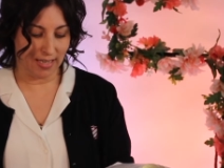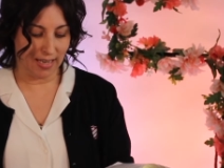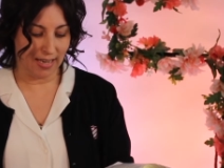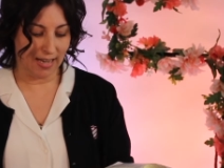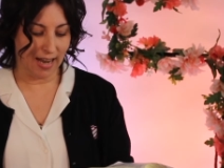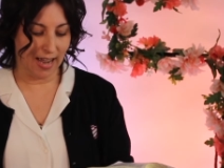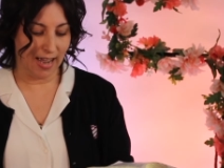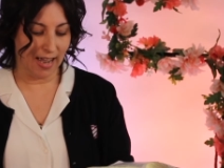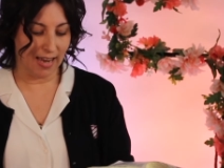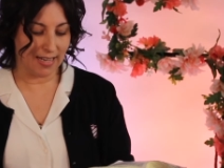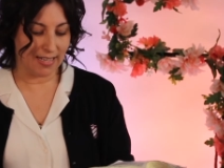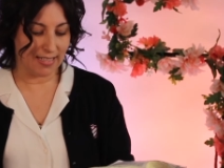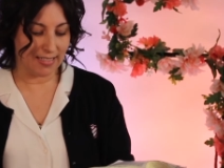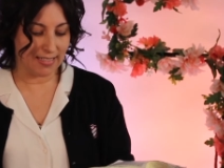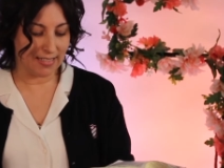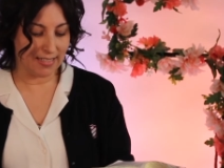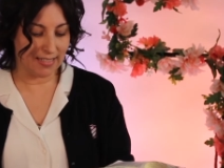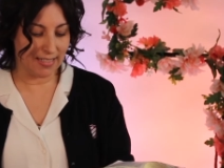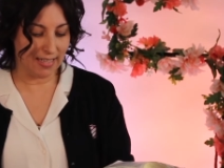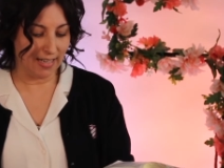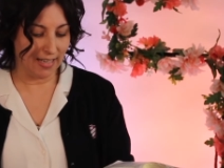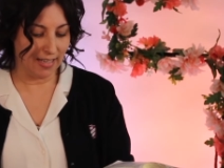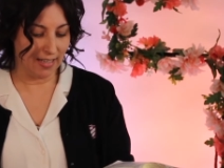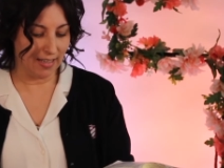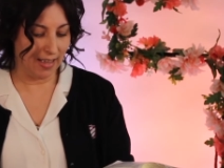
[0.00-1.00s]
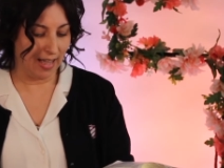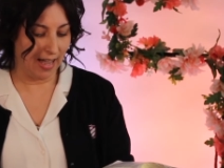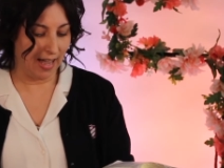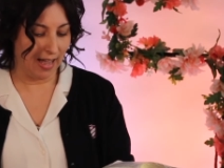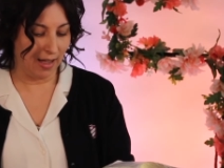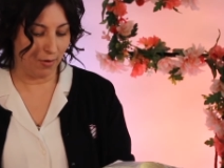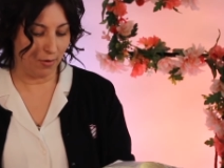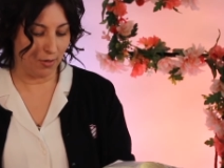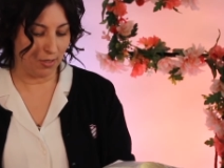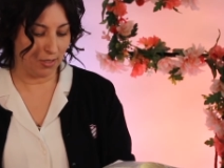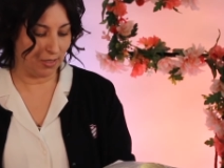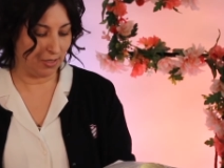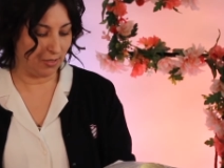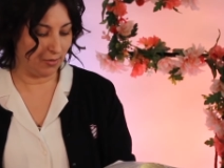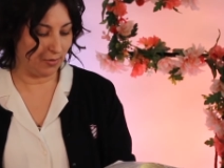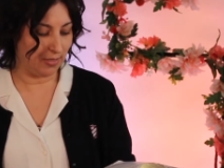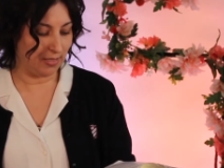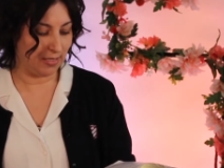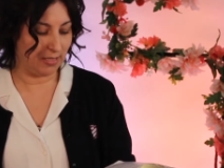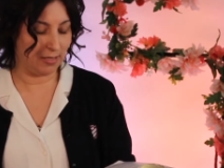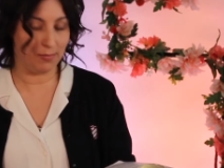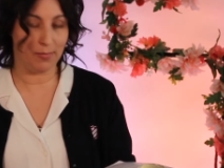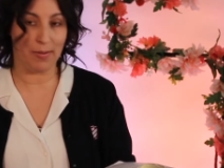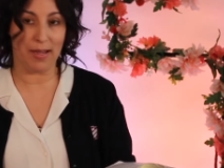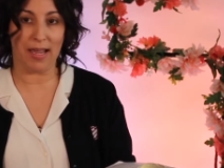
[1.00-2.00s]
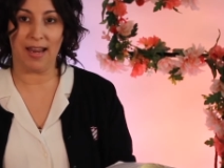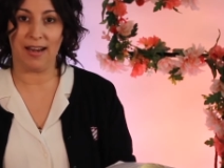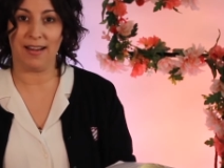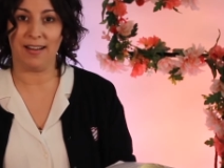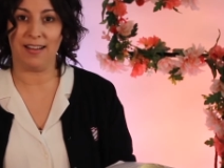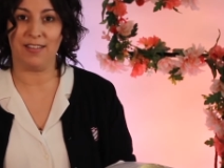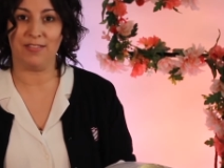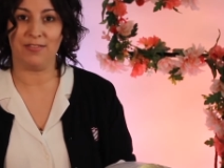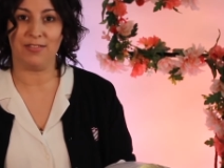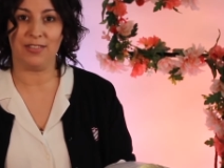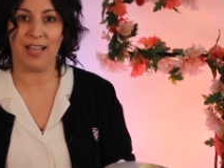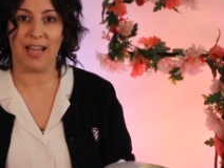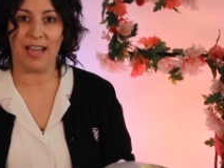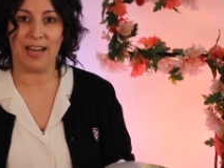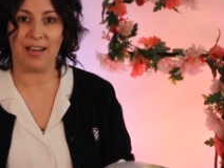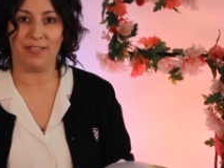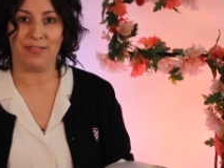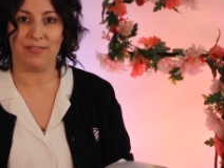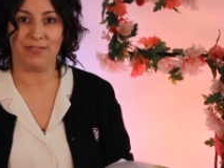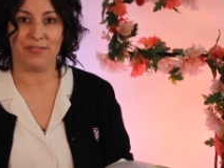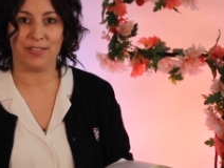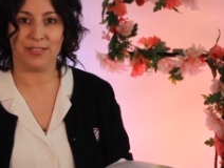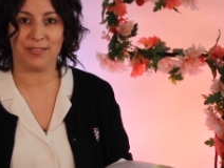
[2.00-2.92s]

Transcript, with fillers: can add a single hour to his span of life?